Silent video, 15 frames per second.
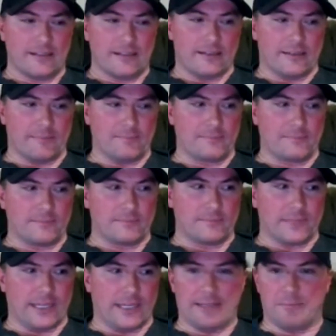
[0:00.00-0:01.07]
Um,
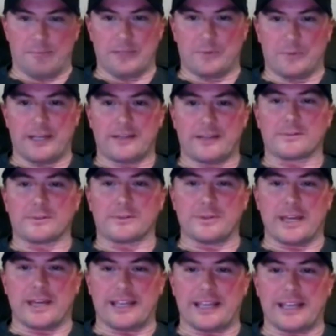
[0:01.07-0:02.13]
and then midway through
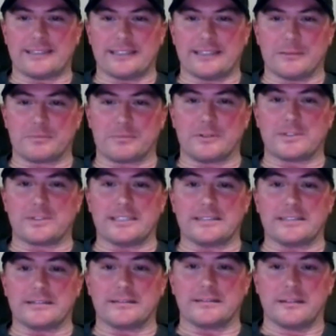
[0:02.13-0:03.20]
that ACL pro
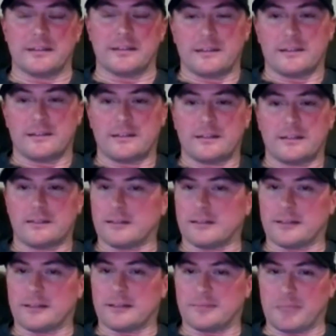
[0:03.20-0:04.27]
season,
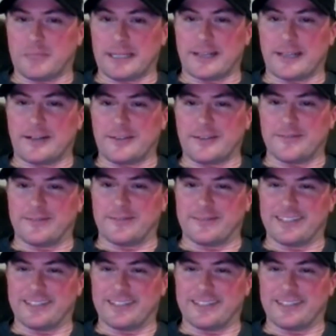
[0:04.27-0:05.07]
uh, Mickey called.